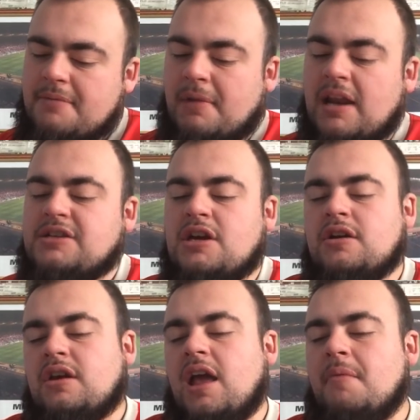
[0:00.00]

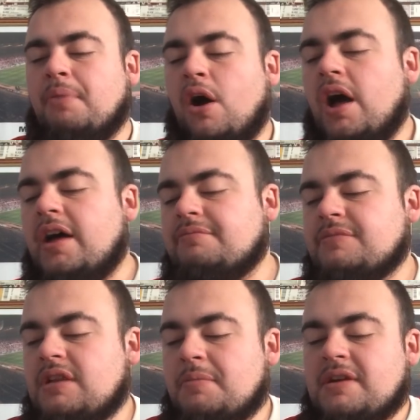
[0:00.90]
Manager, Graham Potter,
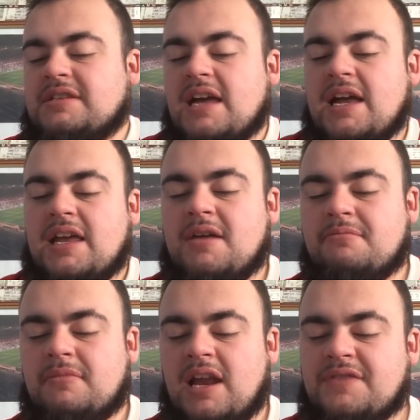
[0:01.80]
Liberty
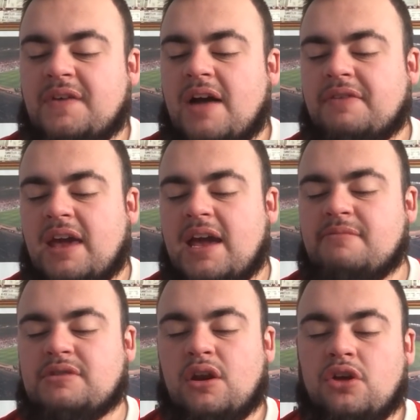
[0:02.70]
Stadium, last 5
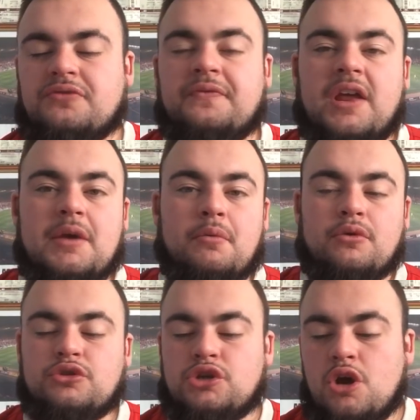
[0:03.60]
games, lost
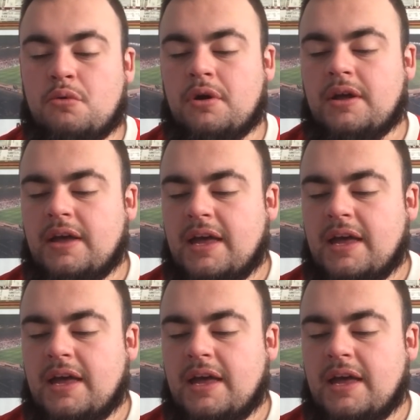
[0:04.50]
3-1-2.